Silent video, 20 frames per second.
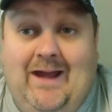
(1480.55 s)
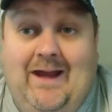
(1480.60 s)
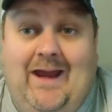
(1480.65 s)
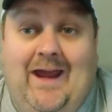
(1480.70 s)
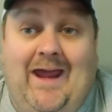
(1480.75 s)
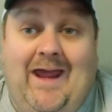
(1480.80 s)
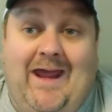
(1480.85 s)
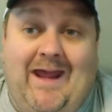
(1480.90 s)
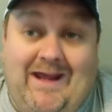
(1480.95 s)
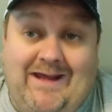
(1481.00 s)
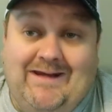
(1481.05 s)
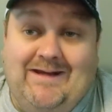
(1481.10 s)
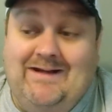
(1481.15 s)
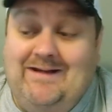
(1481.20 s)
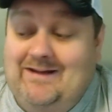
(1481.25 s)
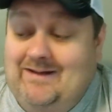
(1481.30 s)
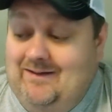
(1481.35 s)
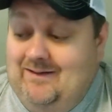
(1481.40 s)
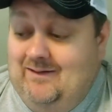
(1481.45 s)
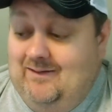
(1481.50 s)
I
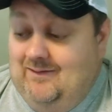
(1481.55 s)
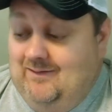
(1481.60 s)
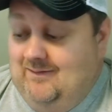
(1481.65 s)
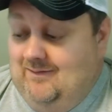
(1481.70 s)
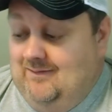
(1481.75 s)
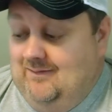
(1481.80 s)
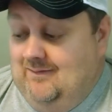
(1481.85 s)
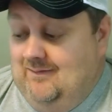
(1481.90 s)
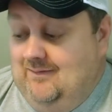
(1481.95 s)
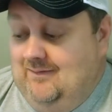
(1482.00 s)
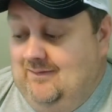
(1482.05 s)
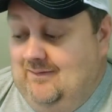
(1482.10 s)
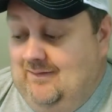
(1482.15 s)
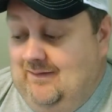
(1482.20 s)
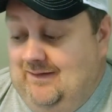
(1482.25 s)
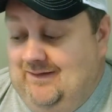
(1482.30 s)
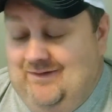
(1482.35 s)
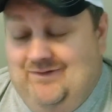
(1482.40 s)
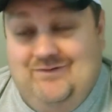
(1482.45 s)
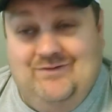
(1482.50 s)
hated it
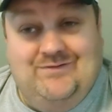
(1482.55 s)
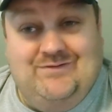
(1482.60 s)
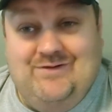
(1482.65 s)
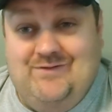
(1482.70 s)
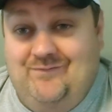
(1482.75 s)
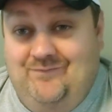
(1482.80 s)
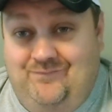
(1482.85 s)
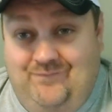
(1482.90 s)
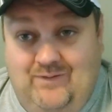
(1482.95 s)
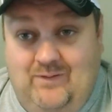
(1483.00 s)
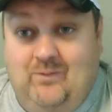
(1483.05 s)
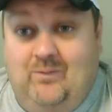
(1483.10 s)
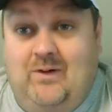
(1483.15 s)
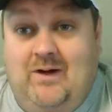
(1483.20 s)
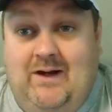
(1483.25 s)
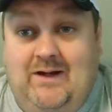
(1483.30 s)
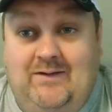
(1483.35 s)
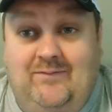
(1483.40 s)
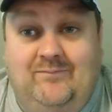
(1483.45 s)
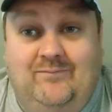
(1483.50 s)
and it just didn't feel
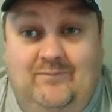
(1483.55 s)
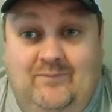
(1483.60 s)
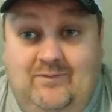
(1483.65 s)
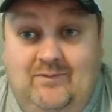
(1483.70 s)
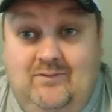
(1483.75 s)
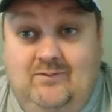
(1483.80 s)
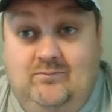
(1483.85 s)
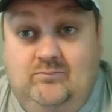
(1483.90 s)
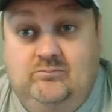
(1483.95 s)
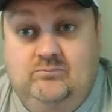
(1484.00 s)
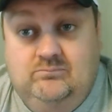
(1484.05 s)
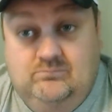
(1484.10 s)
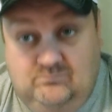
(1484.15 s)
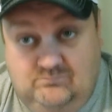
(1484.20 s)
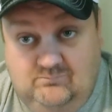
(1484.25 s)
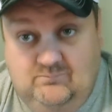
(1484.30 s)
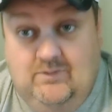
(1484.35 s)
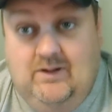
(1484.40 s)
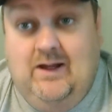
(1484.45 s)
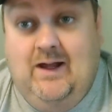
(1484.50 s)
right,
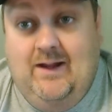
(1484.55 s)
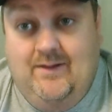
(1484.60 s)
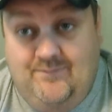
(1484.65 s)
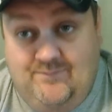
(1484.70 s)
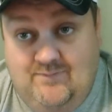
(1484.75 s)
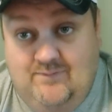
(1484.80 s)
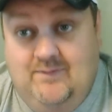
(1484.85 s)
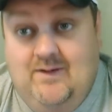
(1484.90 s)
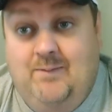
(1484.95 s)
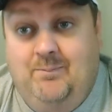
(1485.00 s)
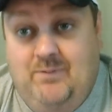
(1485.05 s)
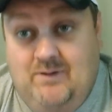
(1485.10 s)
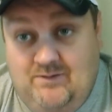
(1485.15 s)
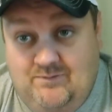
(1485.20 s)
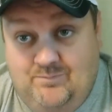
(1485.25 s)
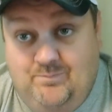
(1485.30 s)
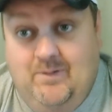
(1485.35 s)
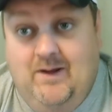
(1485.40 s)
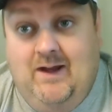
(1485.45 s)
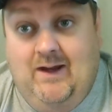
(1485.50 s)
I'd send that
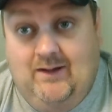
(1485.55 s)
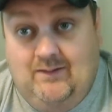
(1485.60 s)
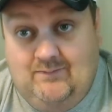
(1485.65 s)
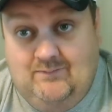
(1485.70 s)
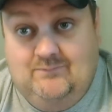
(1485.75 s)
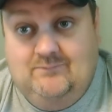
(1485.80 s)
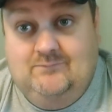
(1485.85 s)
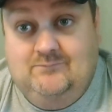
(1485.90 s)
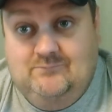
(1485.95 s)
beast back.